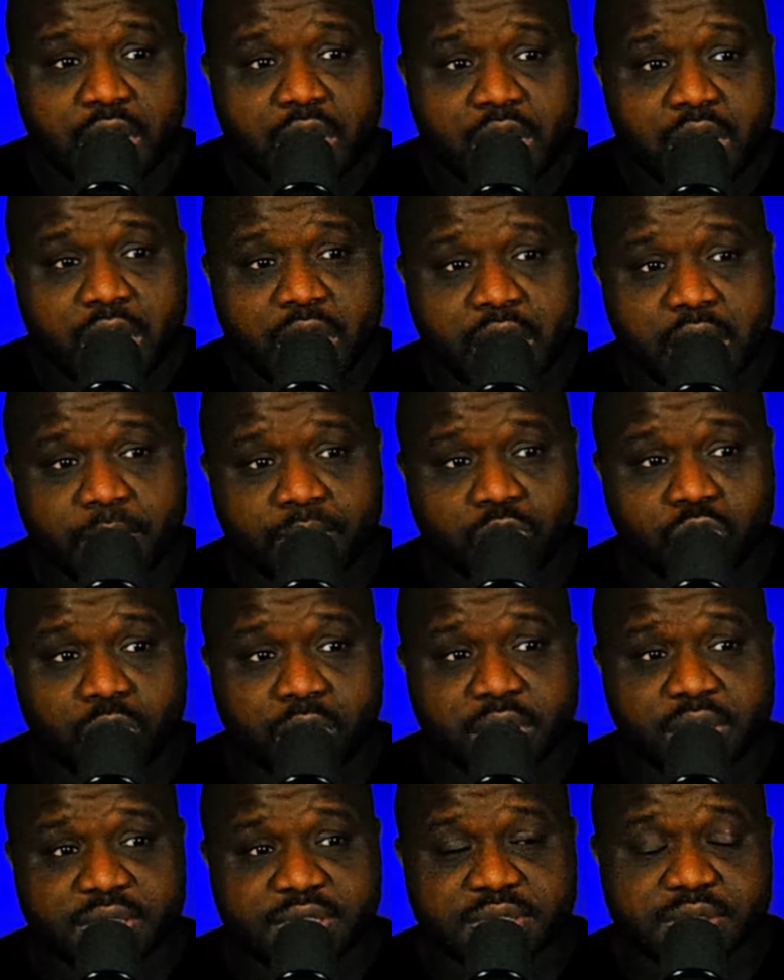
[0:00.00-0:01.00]
I'm
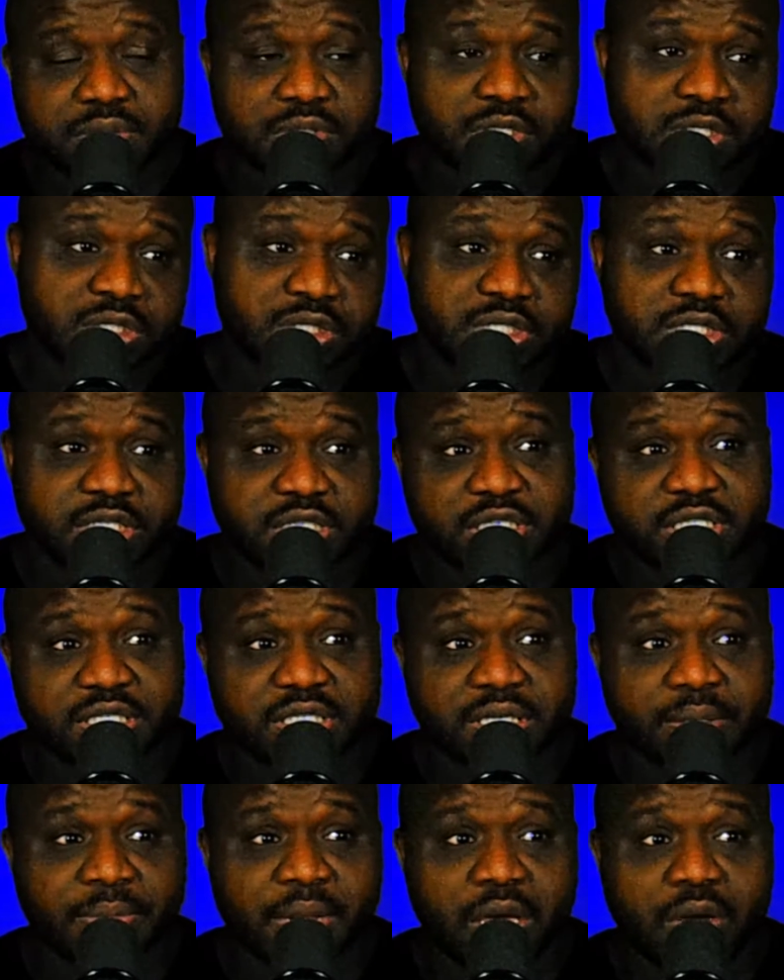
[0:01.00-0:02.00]

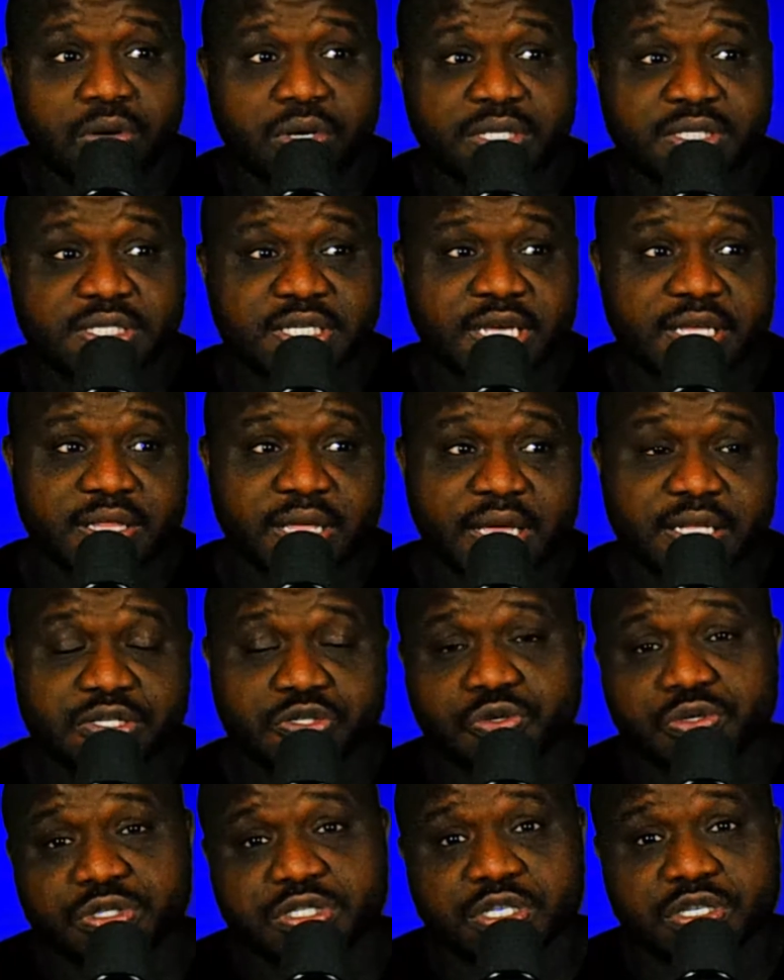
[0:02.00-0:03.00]
not gonna take that
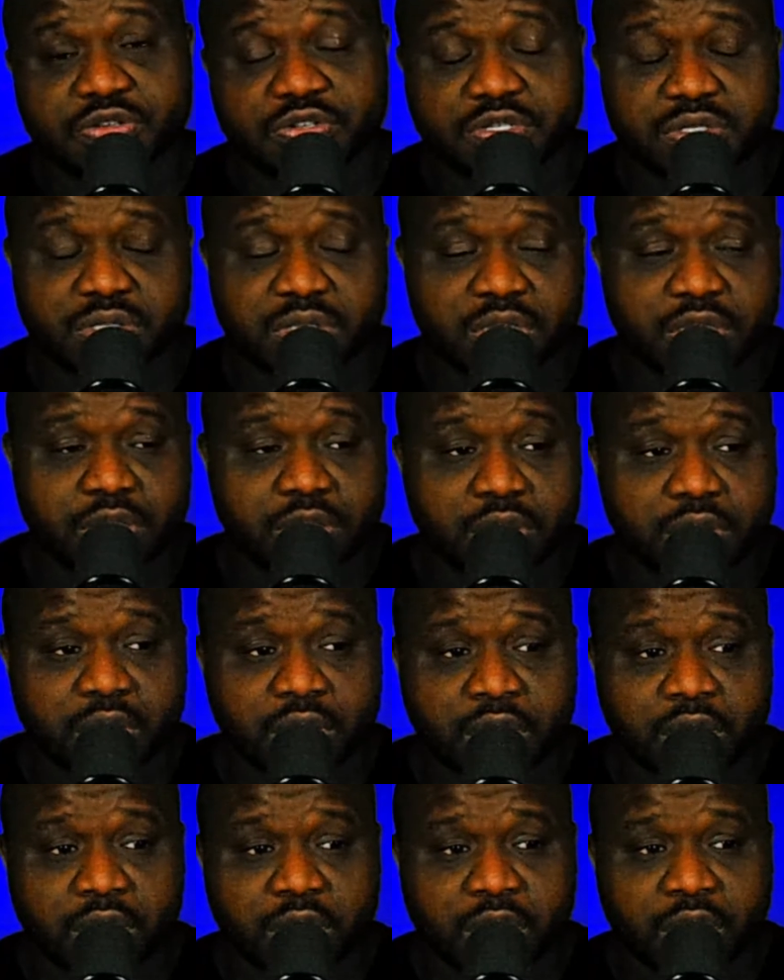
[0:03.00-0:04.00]
too seriously.
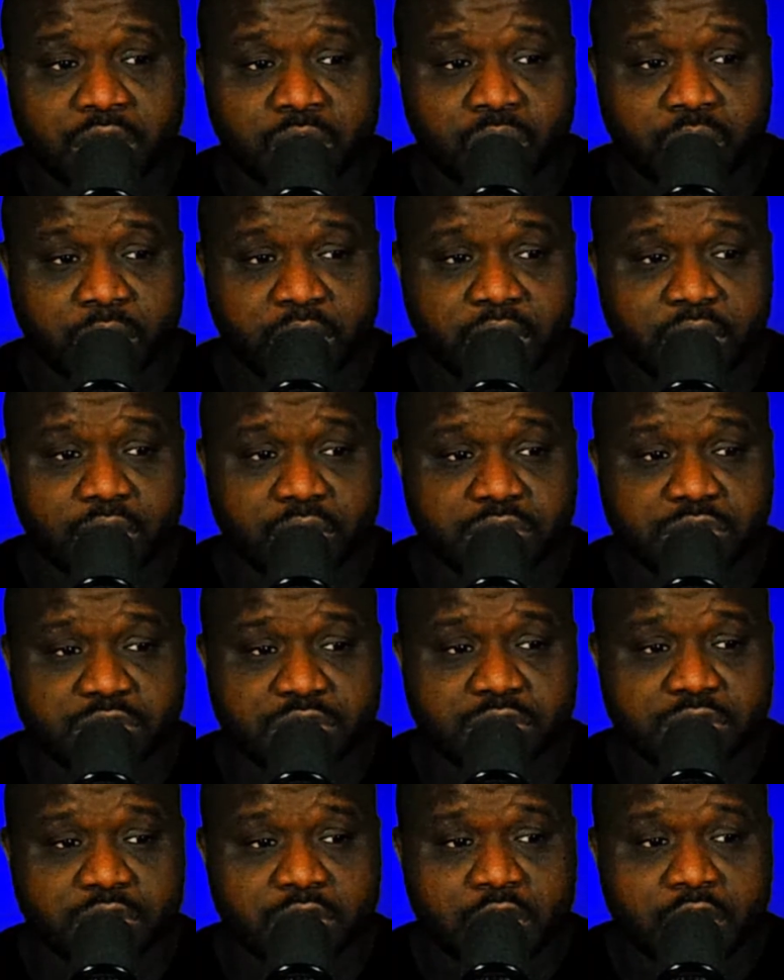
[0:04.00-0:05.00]
What
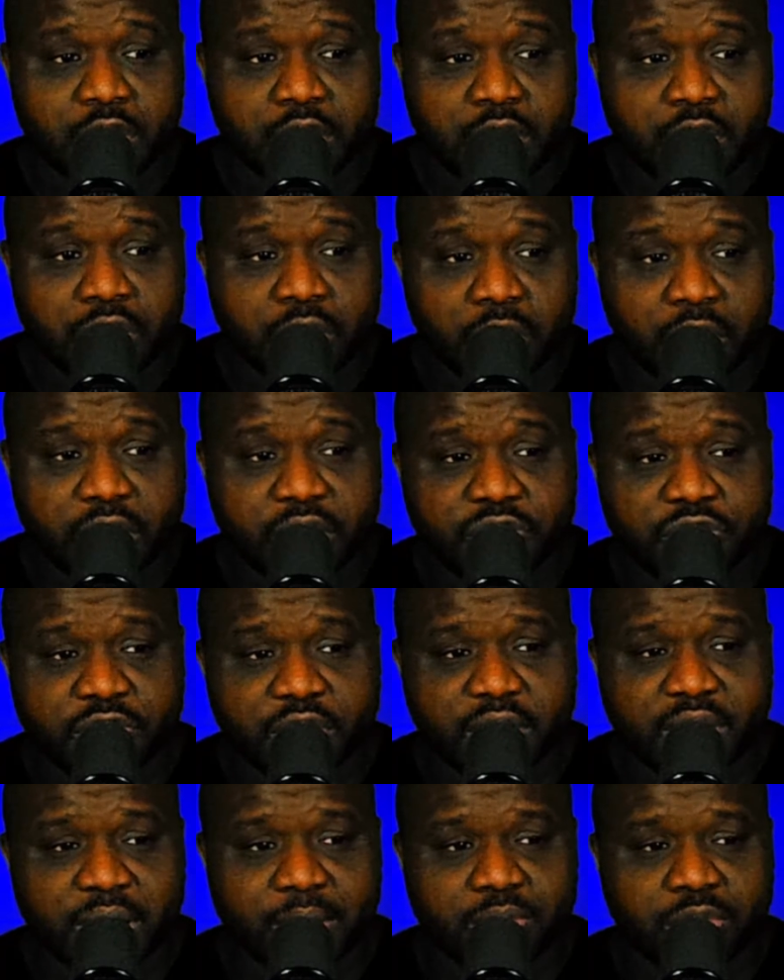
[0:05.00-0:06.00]
else? The only
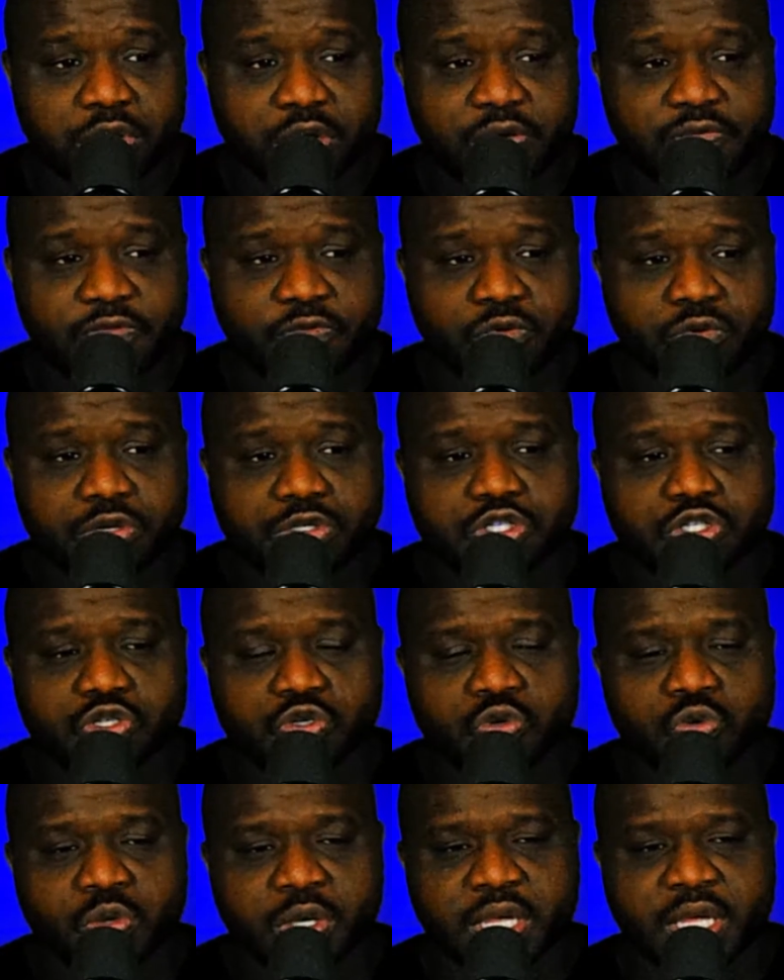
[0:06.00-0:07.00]
thing I'm looking forward
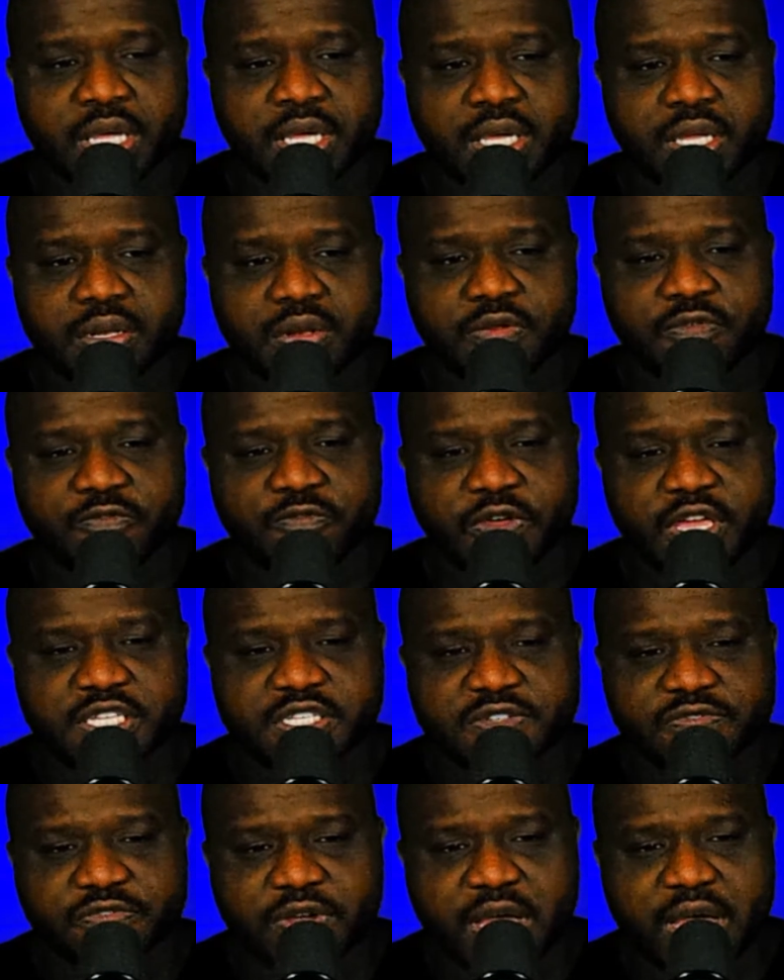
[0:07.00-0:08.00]
to in
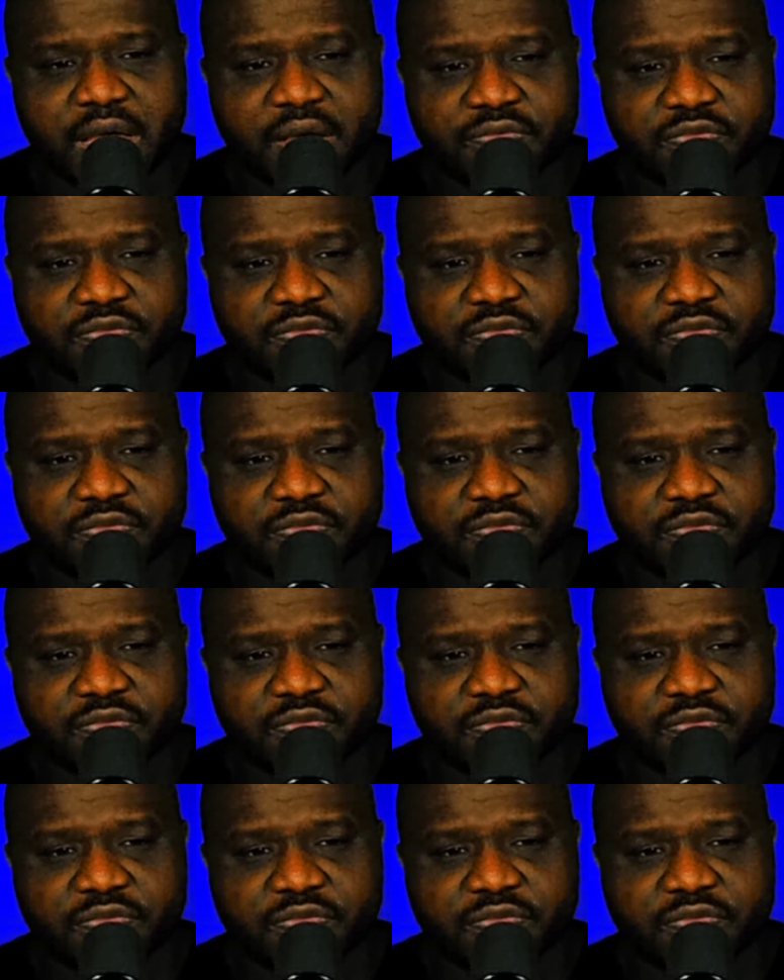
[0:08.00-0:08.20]
Phase 5